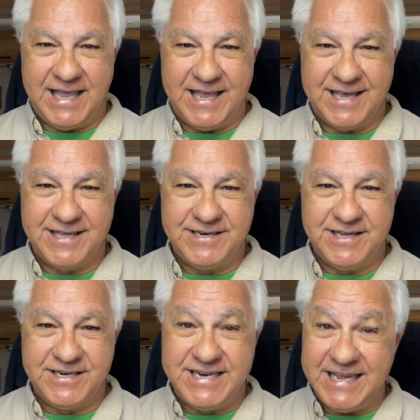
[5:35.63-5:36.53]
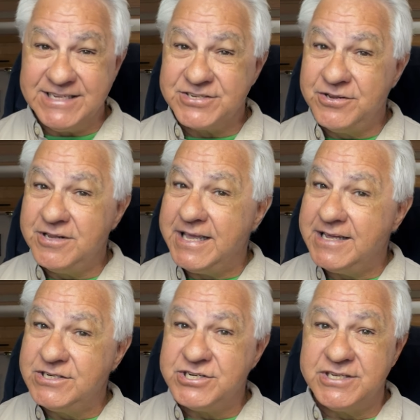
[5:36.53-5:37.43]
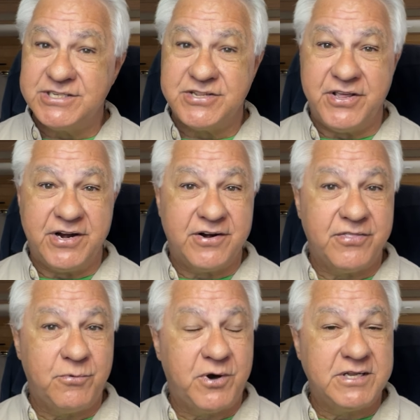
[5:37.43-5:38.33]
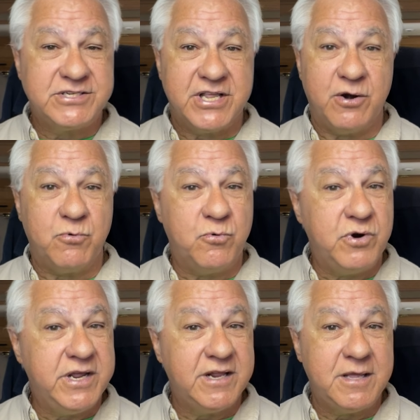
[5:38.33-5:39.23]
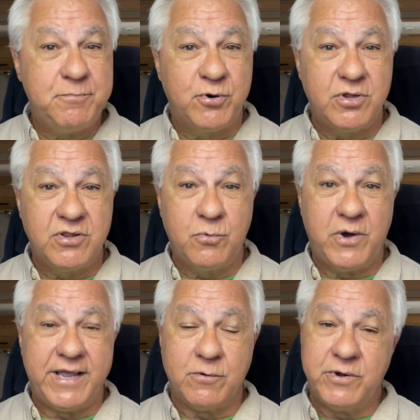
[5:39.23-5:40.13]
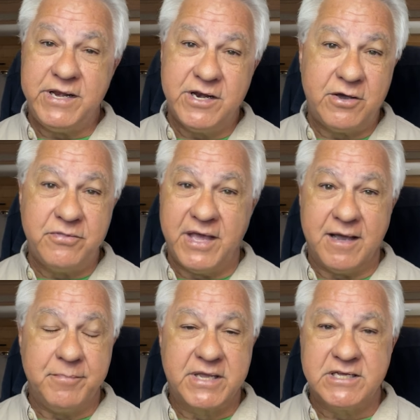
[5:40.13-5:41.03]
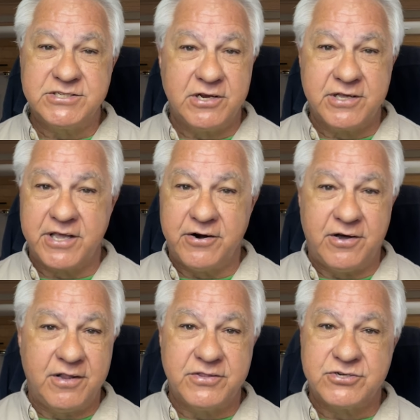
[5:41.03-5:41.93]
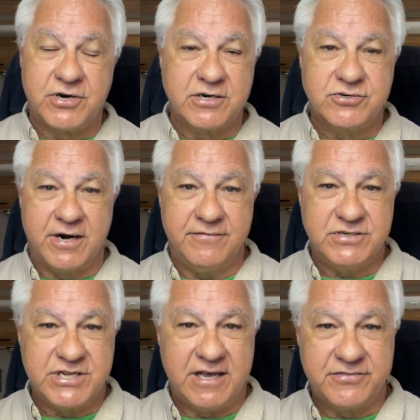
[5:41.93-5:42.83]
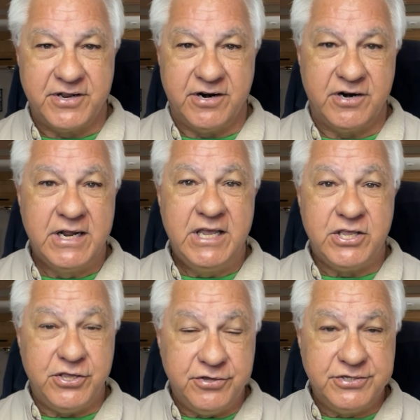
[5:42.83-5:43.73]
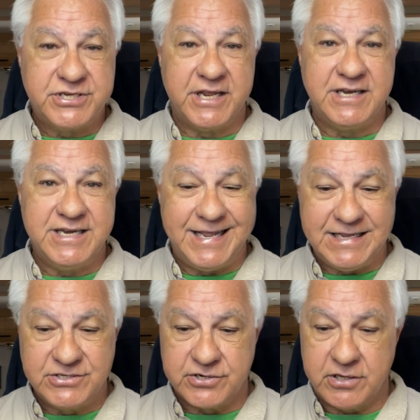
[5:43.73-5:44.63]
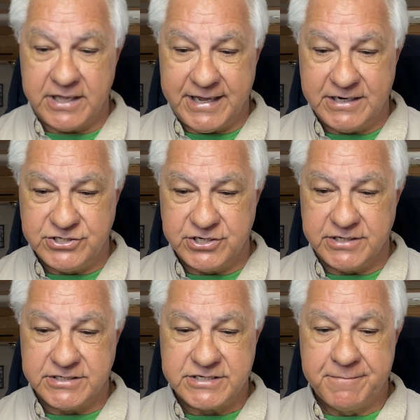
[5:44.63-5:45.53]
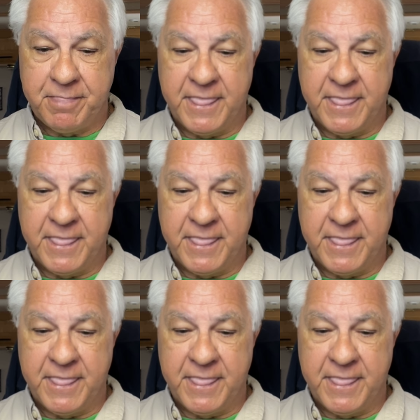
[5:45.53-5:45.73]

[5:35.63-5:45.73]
And diesel engines, they're the ones that really pull the weight. We know that because look at all the truck drivers out there using diesel engines.